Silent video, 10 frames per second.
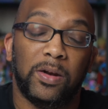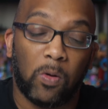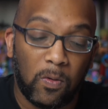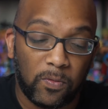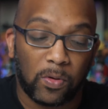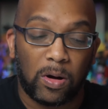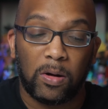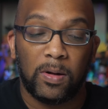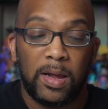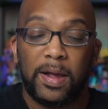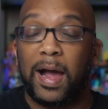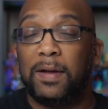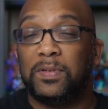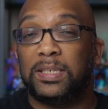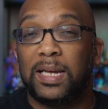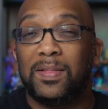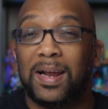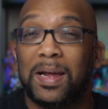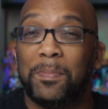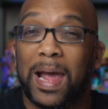And overall, I have to say
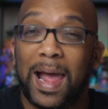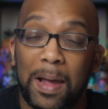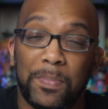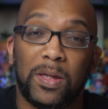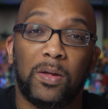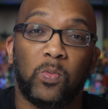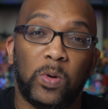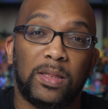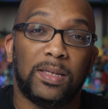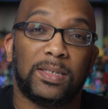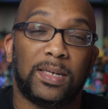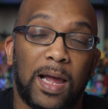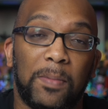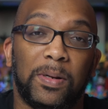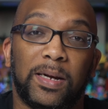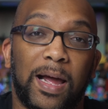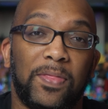that I am happy with this tablet.